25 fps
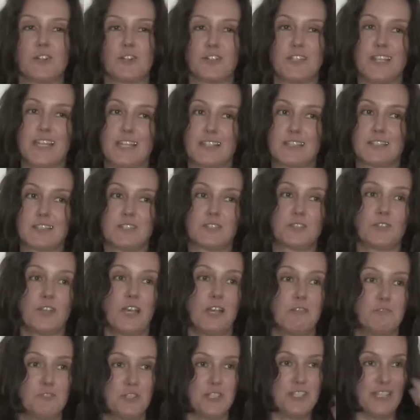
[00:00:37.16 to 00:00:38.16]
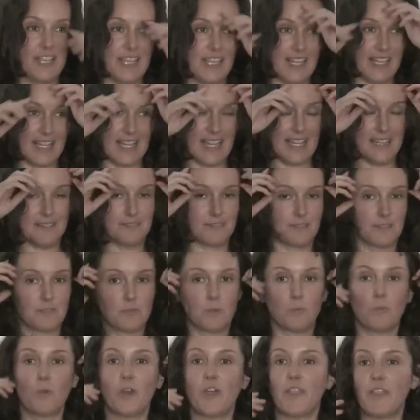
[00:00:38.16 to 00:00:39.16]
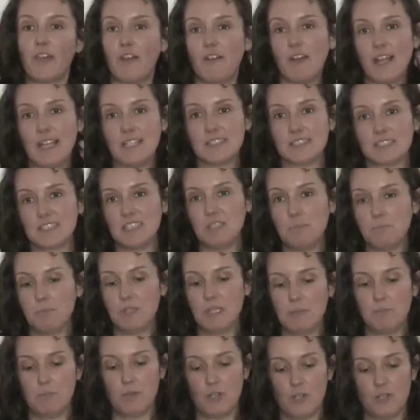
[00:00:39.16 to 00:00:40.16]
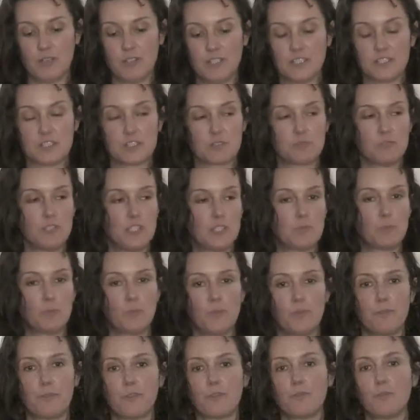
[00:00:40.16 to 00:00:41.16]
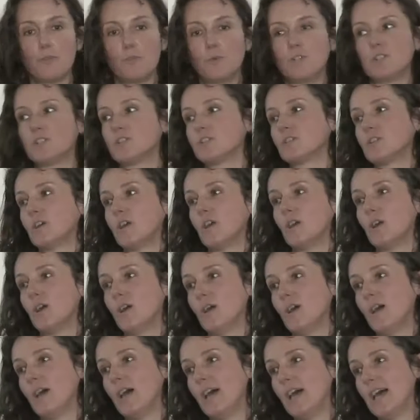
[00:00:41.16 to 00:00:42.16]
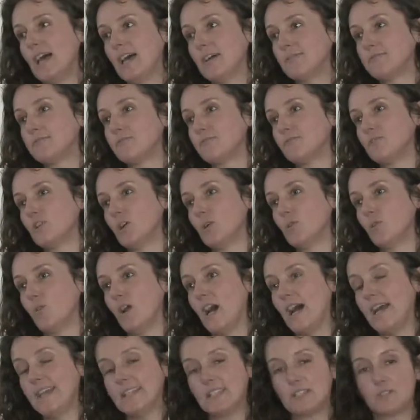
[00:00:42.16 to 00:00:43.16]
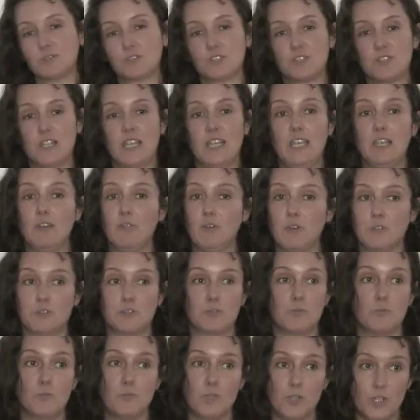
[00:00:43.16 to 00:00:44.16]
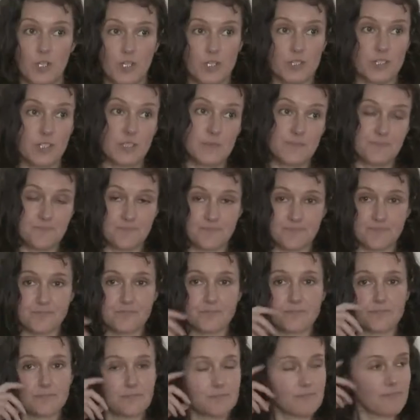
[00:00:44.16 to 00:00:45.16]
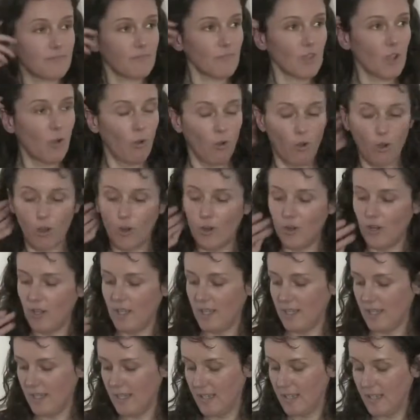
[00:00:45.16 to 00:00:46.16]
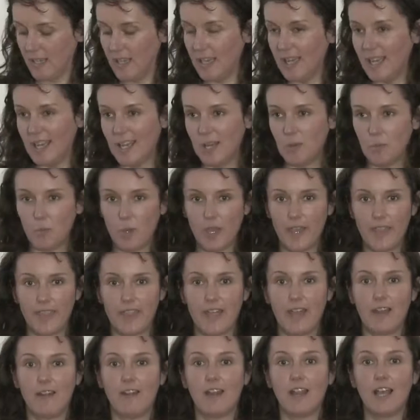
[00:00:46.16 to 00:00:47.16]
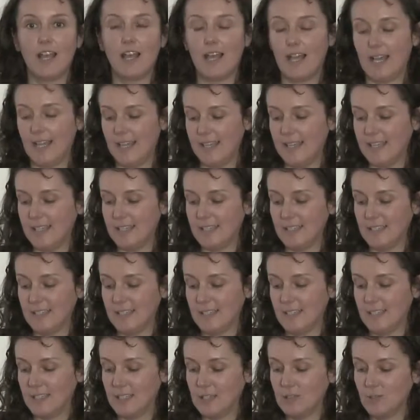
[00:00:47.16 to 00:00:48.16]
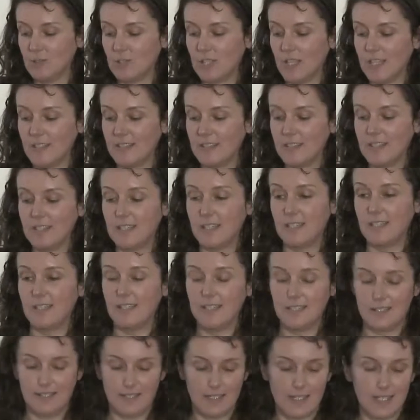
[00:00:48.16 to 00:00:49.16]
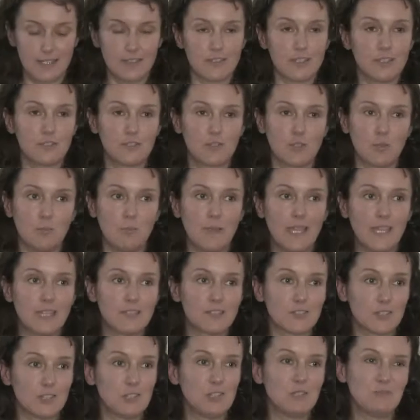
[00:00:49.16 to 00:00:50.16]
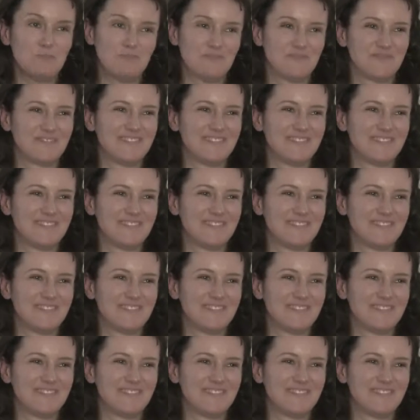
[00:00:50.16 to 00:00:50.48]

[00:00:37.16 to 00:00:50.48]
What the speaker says: connected to everyday life. Whether I see people on the street which have no right to stay or to work, or whether I look at the tomato,